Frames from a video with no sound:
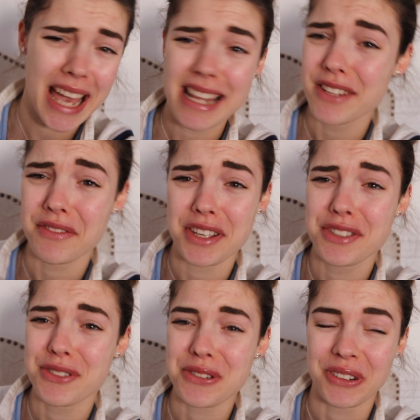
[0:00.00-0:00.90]
end of
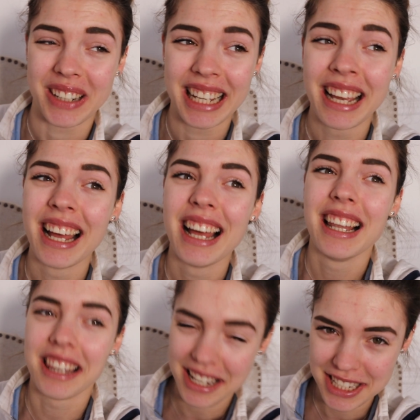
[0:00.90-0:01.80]
this story.
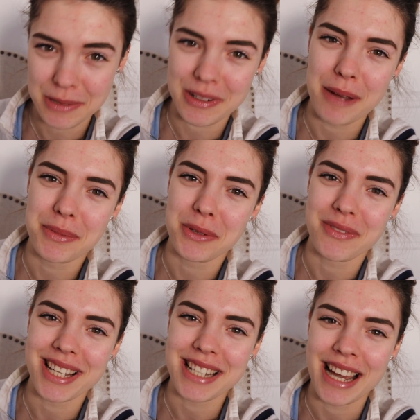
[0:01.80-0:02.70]
Like, subscribe and all
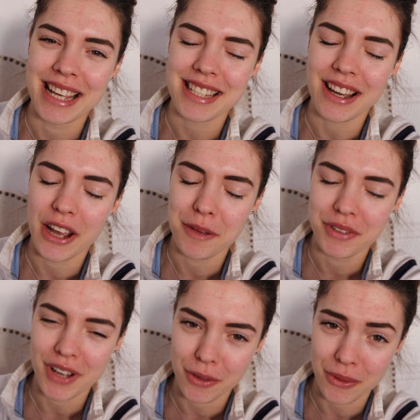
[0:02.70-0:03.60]
that jazz. I hope
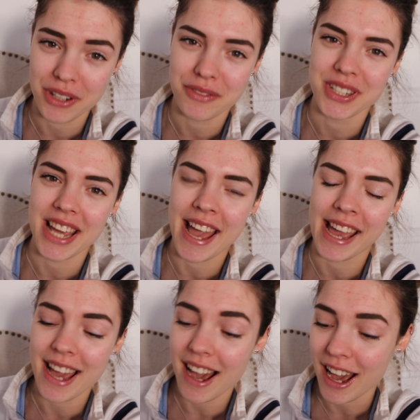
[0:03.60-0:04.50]
you've had a wonderful
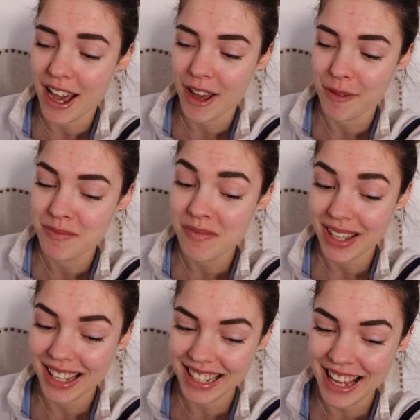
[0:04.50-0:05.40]
day. And
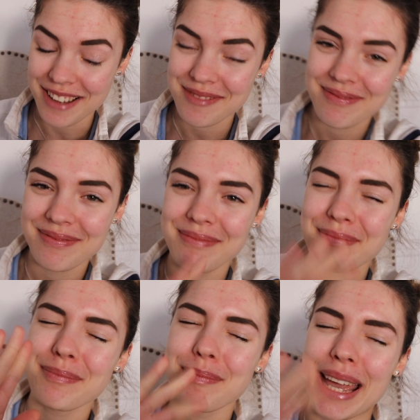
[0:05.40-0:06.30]
yeah,
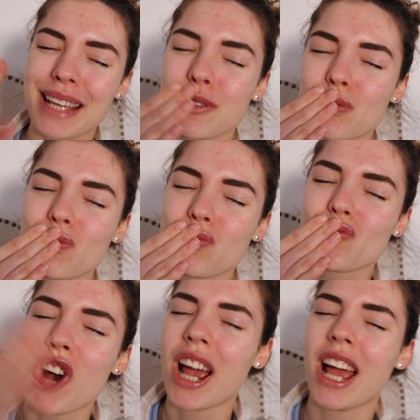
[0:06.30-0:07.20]

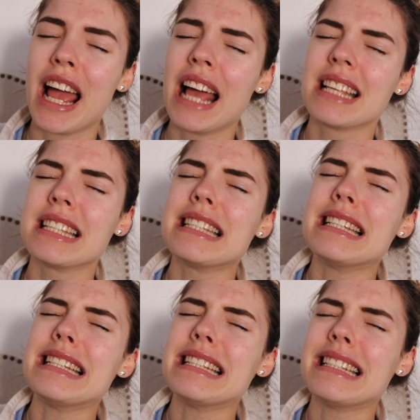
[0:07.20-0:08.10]
bye.
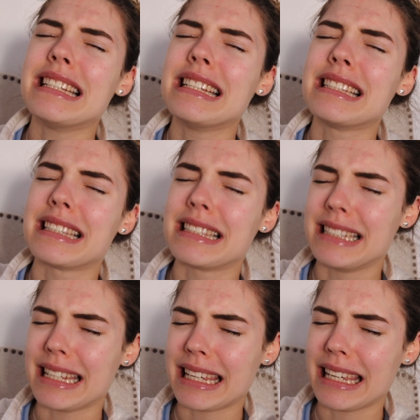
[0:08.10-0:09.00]
Also
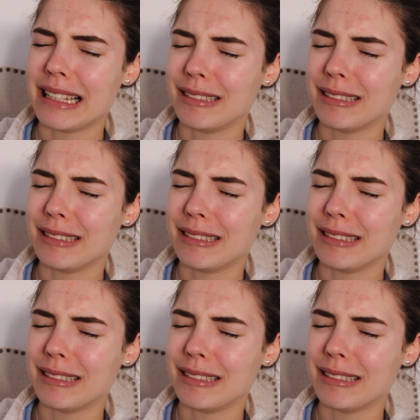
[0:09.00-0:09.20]
sticky.